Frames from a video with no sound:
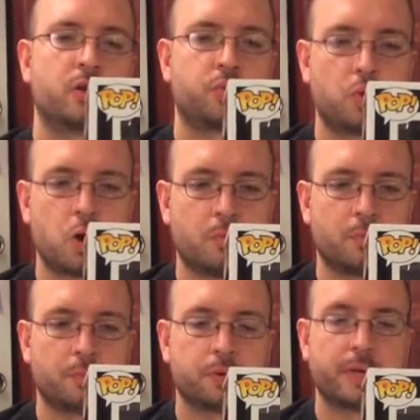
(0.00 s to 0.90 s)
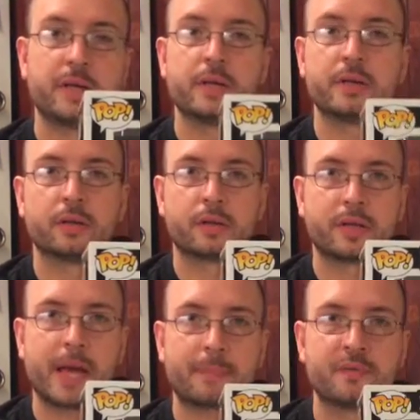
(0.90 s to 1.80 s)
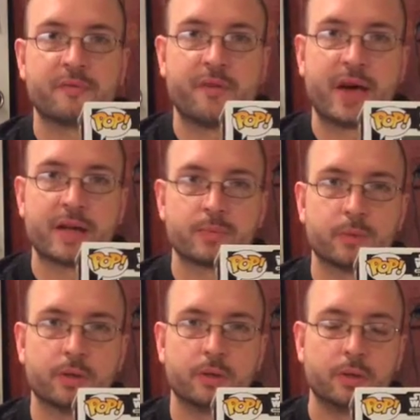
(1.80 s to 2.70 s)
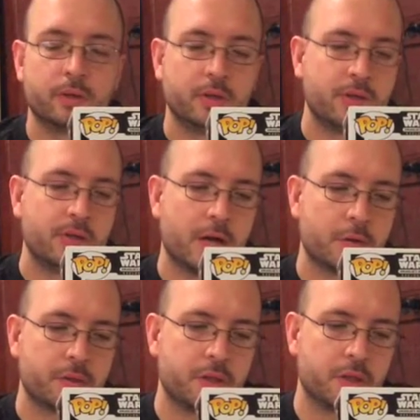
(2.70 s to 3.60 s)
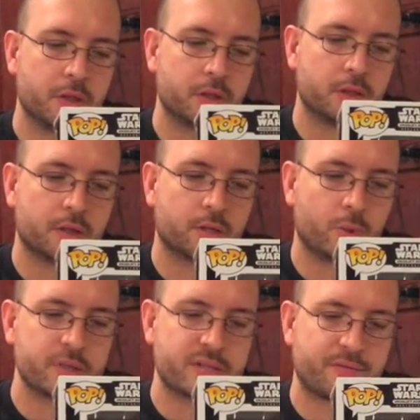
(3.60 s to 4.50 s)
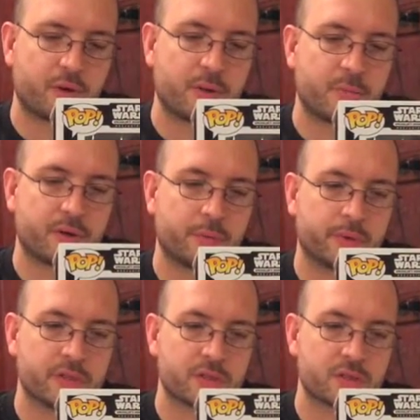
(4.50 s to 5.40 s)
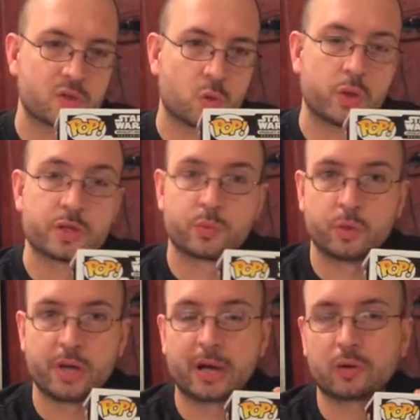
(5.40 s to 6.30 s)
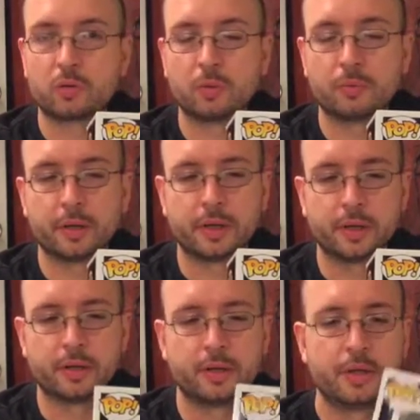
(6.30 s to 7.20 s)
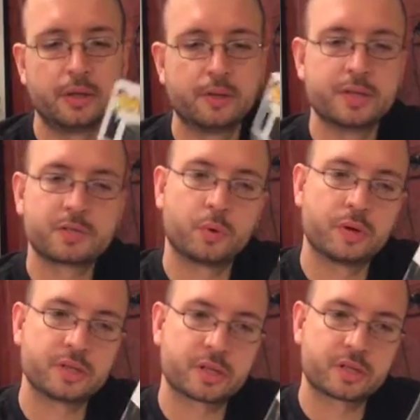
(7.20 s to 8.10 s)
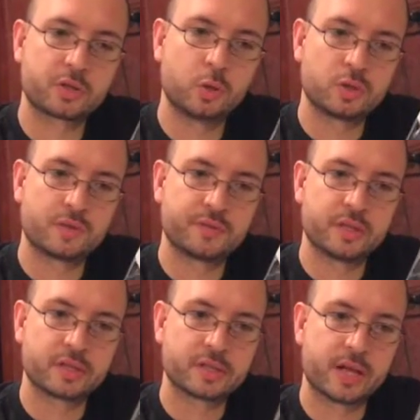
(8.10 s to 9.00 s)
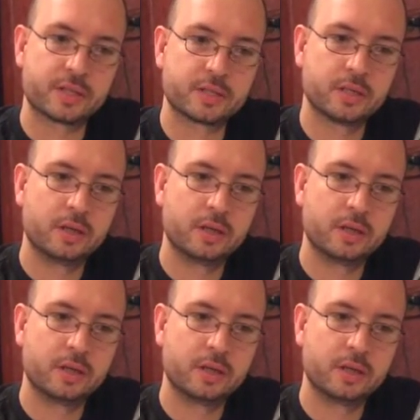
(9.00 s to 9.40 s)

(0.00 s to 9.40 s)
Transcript: chrome-plated Captain Phasma. Now the ones that have already been released in stores were not chrome-plated. This one is exclusive to the set,